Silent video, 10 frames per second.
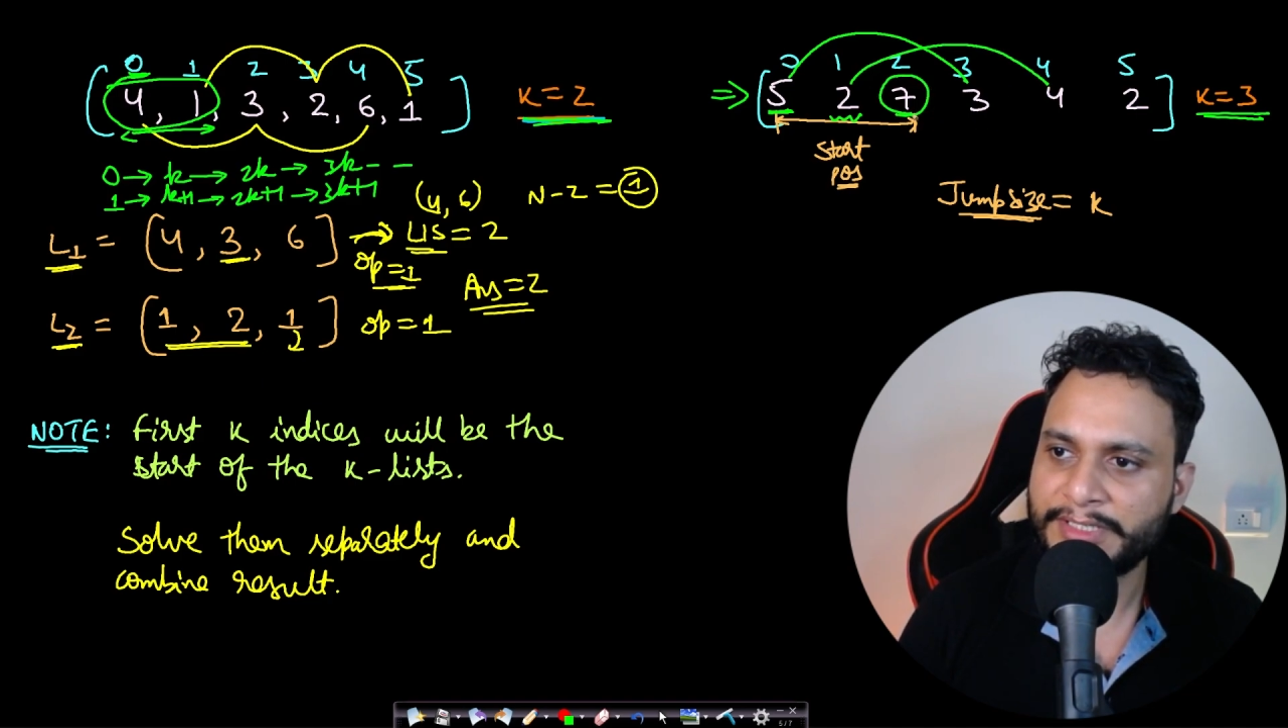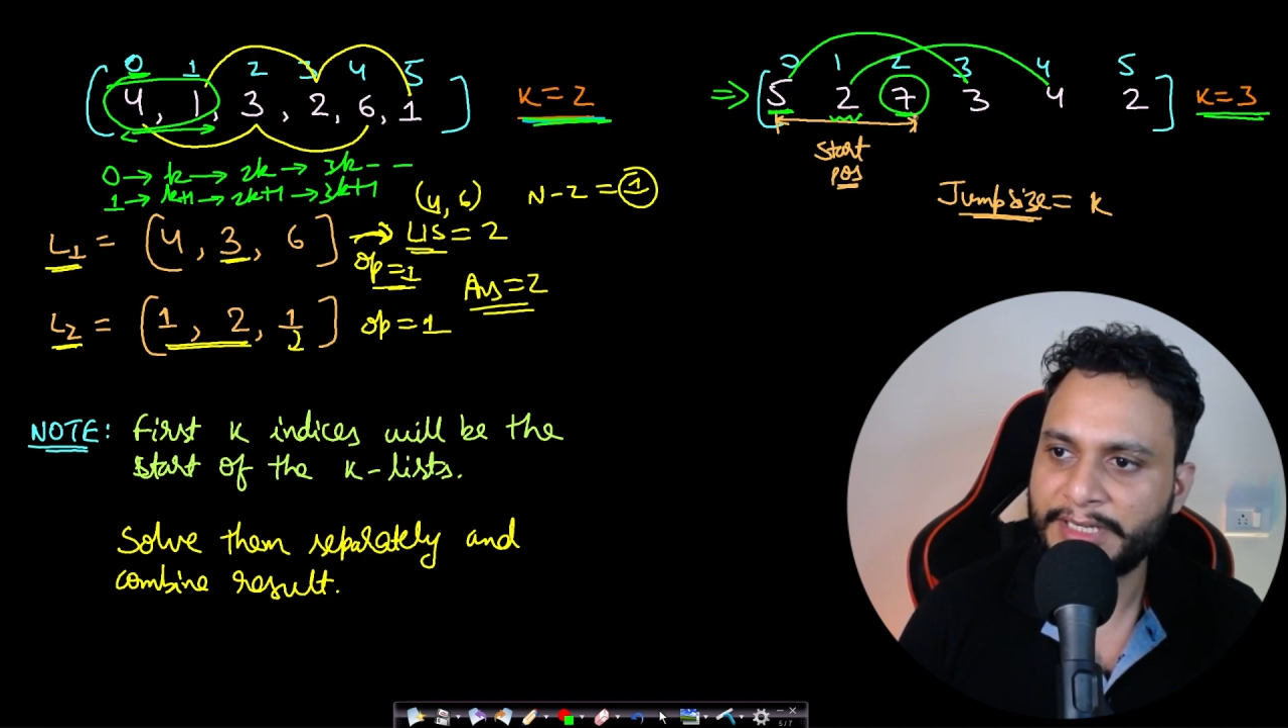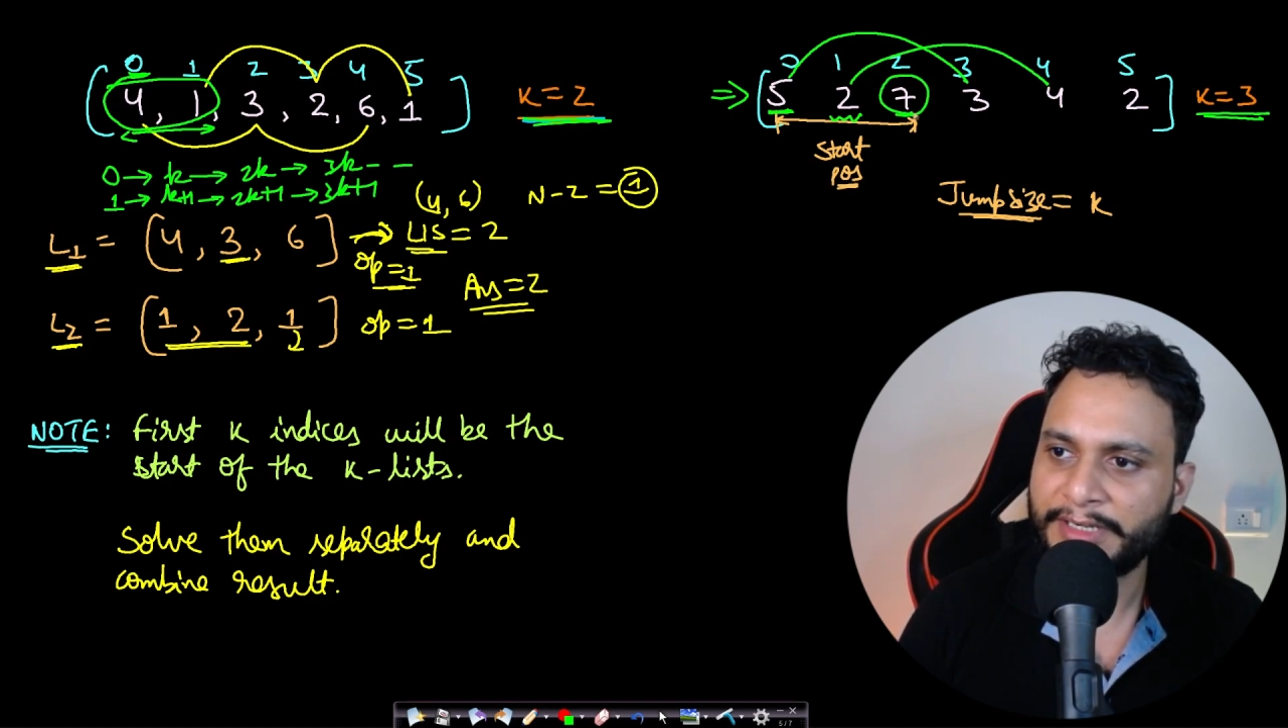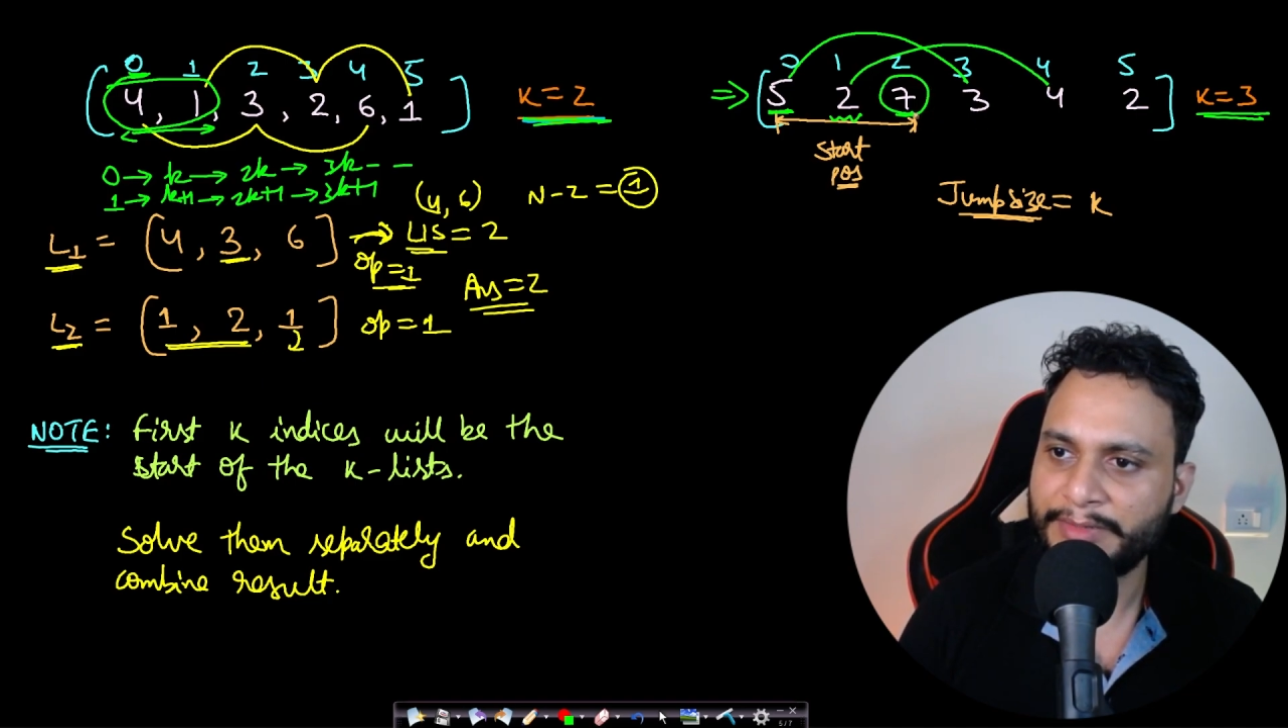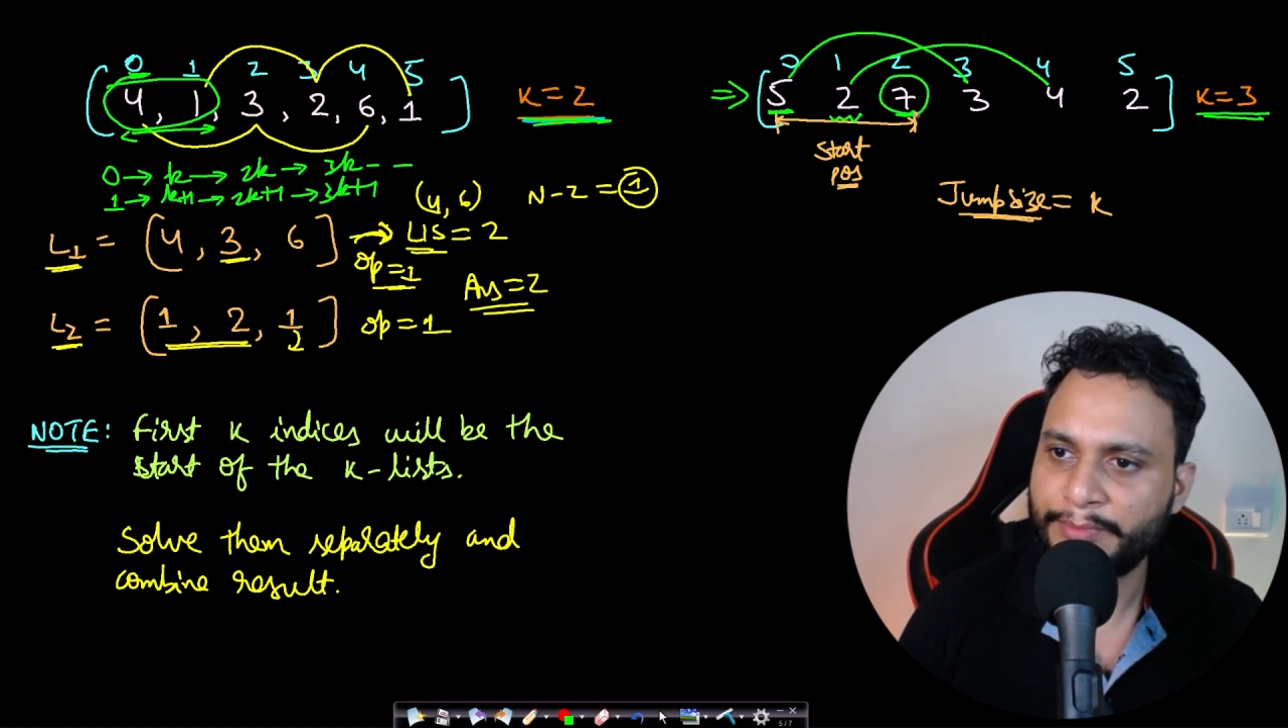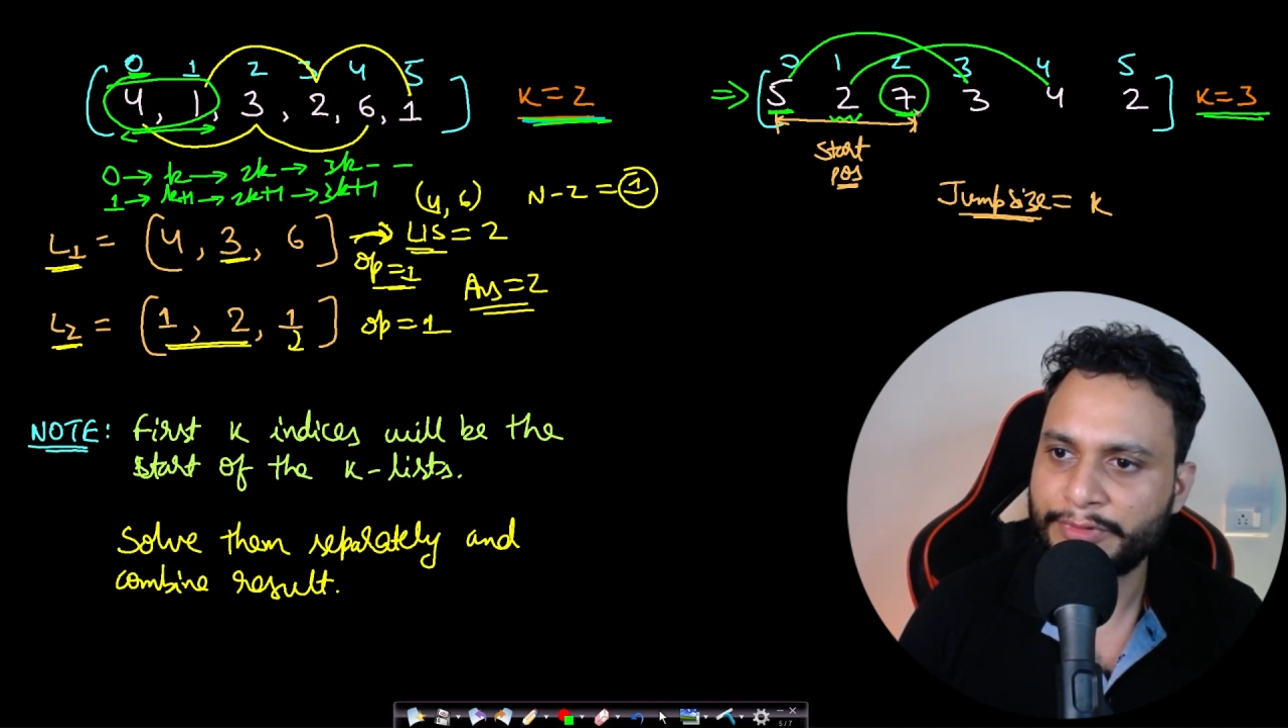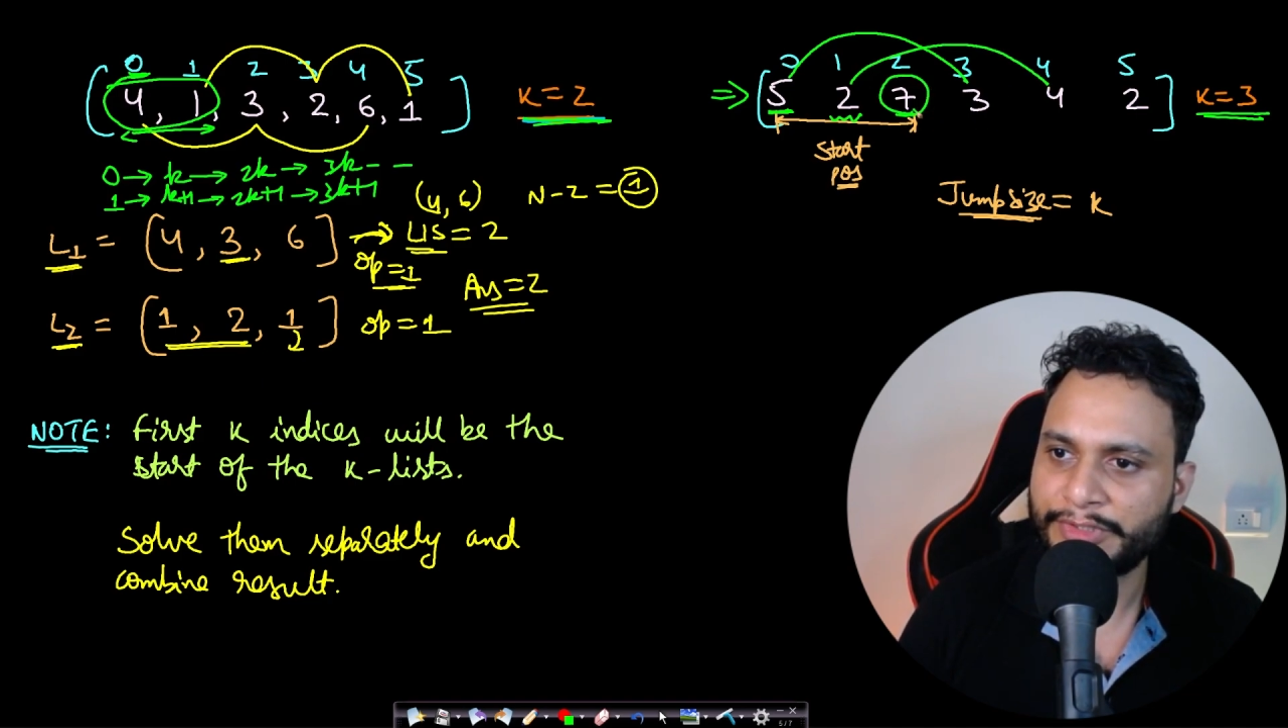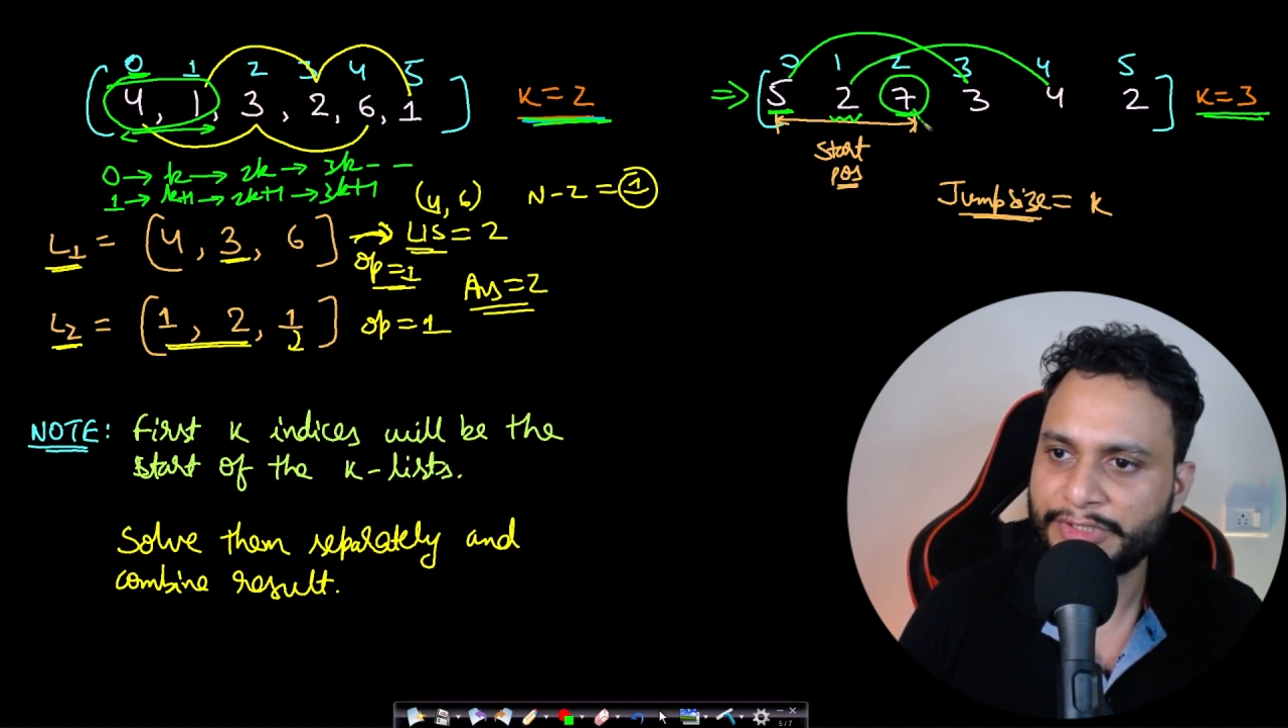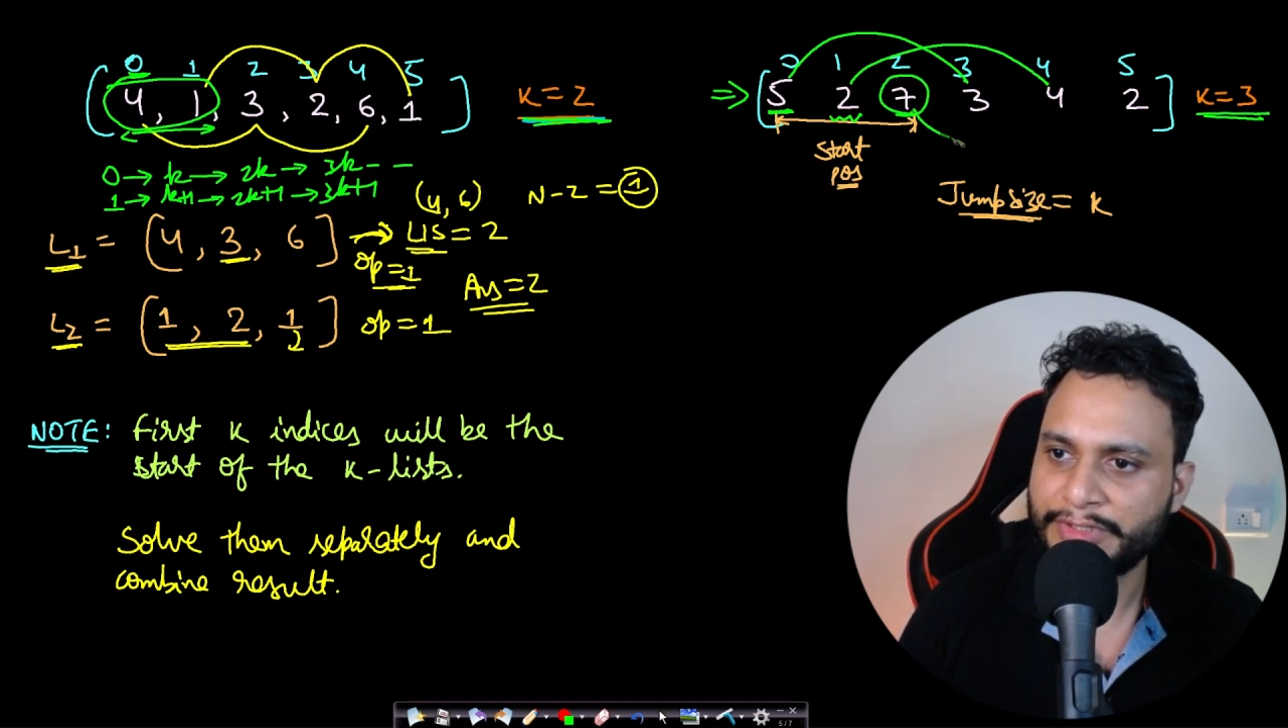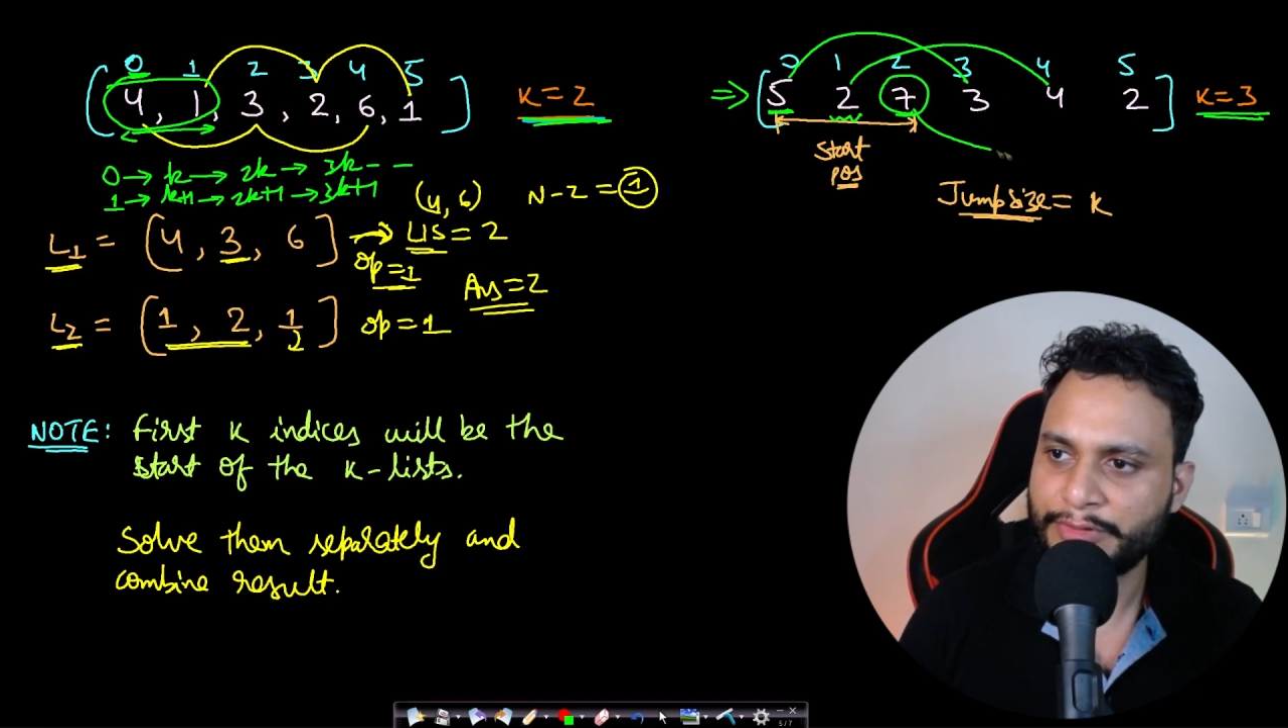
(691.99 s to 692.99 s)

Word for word: starting position,